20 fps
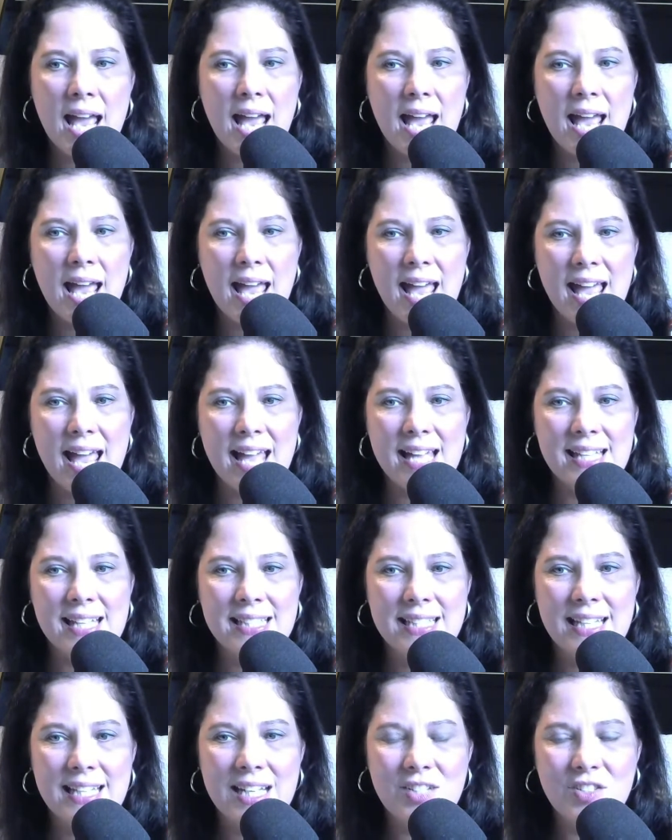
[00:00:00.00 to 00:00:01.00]

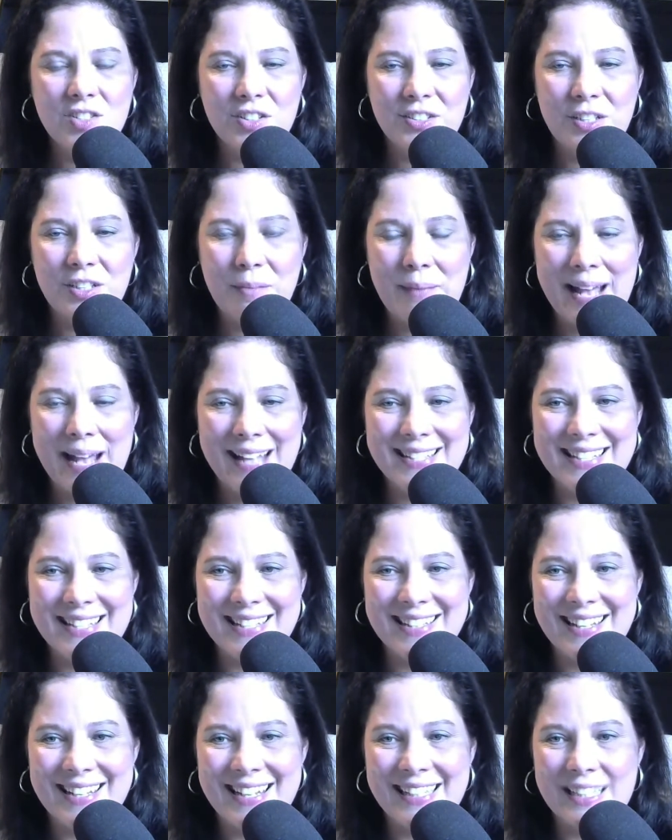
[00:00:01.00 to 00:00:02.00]
and he turned on Patsy
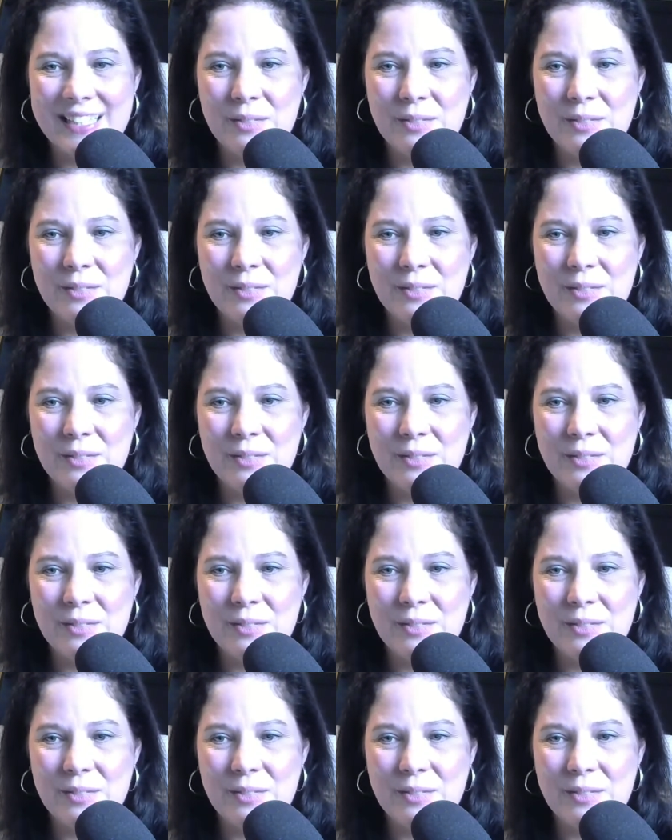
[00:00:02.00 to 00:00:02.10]
Cline.